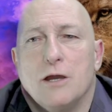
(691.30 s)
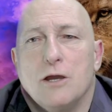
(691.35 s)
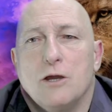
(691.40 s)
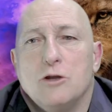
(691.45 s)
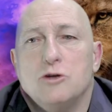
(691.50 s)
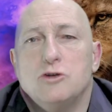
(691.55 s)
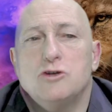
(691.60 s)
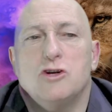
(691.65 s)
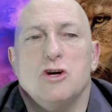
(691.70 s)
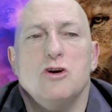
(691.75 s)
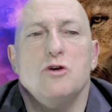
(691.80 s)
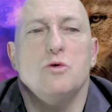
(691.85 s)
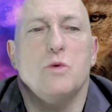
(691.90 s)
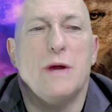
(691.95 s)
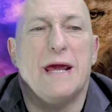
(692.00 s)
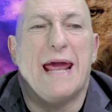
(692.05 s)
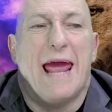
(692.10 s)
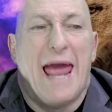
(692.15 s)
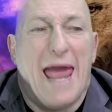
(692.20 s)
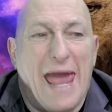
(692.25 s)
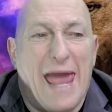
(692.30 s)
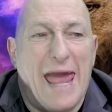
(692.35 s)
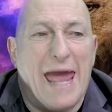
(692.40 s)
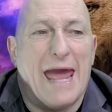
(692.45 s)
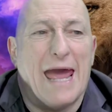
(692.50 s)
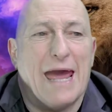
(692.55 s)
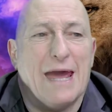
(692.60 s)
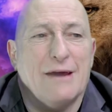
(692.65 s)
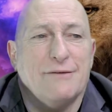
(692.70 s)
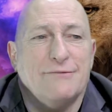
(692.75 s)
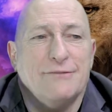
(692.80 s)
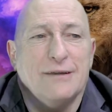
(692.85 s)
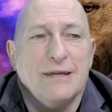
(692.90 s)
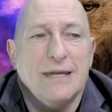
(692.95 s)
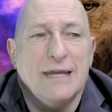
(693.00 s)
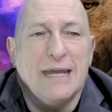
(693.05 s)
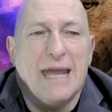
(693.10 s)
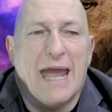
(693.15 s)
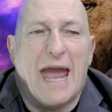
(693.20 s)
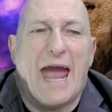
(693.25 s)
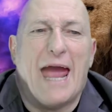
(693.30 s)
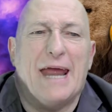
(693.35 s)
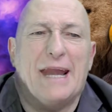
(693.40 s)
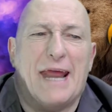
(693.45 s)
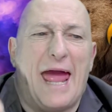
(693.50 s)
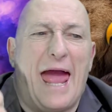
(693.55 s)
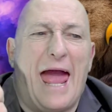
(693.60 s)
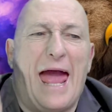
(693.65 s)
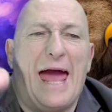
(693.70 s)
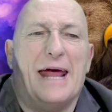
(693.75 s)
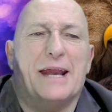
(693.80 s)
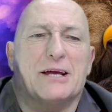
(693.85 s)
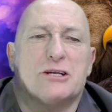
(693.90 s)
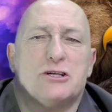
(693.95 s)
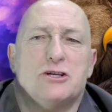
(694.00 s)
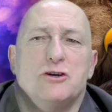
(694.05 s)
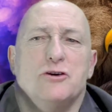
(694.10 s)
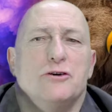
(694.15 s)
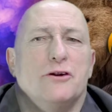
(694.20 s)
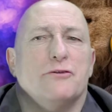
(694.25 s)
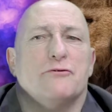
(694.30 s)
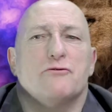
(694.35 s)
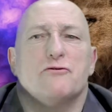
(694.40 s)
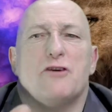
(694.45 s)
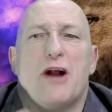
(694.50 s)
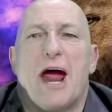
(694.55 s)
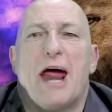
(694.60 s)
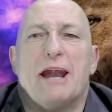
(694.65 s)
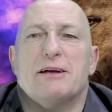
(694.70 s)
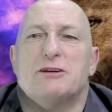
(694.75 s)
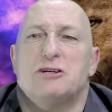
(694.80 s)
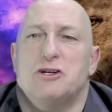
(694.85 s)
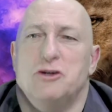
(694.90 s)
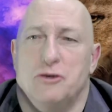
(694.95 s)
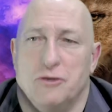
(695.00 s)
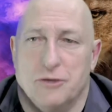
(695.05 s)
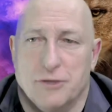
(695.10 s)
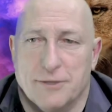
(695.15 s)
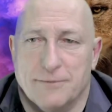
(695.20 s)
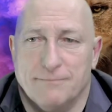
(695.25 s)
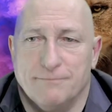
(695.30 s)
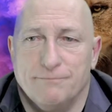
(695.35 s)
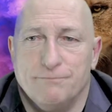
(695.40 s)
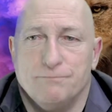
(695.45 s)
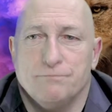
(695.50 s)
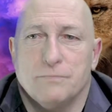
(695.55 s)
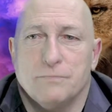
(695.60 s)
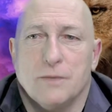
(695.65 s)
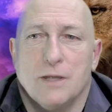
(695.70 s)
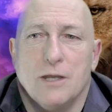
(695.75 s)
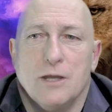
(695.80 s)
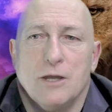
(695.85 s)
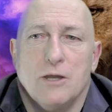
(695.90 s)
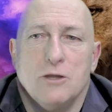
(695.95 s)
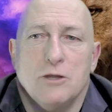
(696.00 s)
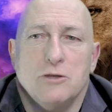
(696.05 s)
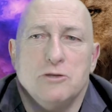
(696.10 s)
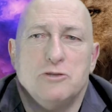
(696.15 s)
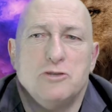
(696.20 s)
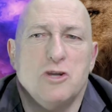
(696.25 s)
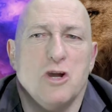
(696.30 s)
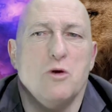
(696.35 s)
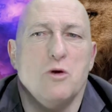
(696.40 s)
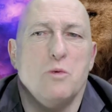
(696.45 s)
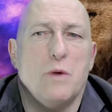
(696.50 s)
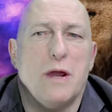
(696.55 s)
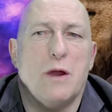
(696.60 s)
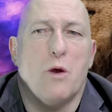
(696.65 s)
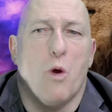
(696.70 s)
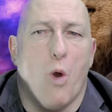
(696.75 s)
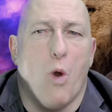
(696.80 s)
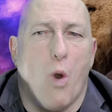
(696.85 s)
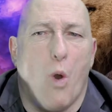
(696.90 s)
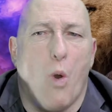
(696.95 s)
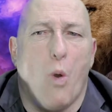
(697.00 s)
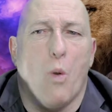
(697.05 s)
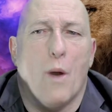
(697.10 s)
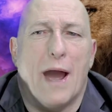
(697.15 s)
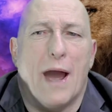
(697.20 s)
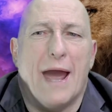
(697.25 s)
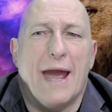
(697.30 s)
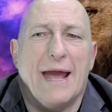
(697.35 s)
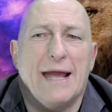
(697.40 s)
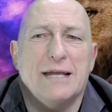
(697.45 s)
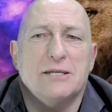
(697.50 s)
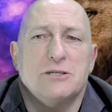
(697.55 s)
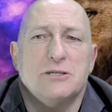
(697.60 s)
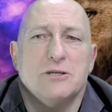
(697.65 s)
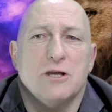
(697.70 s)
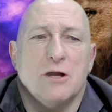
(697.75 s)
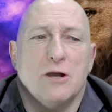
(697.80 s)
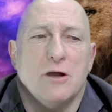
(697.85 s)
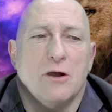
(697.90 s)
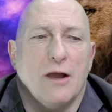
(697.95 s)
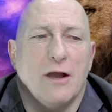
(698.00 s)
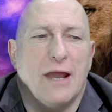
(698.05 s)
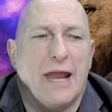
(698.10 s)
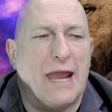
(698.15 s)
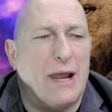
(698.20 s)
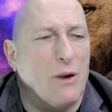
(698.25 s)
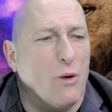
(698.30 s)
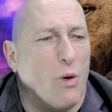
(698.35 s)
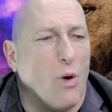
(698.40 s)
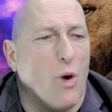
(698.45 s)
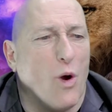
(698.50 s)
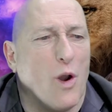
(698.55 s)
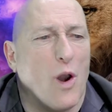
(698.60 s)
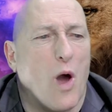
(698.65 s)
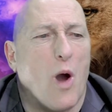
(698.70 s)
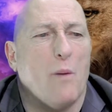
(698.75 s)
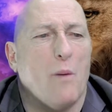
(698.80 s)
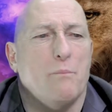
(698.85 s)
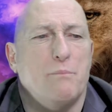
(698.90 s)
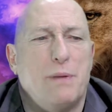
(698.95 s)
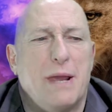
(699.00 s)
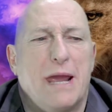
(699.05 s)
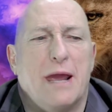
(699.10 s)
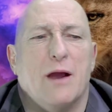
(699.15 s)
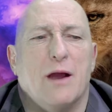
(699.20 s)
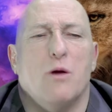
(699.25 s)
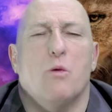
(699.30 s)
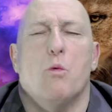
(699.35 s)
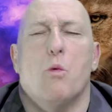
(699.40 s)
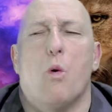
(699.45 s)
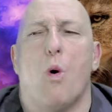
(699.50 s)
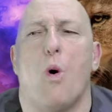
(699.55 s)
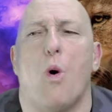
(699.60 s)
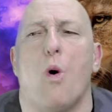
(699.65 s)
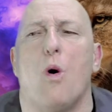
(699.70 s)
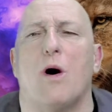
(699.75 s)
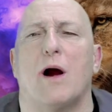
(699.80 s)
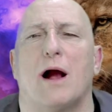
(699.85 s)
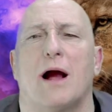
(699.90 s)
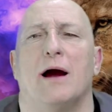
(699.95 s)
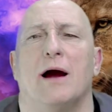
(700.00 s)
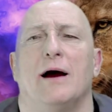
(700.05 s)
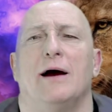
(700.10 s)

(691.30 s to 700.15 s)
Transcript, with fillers: Do we have an attitude of gratitude? Do we always, in all our being, walk,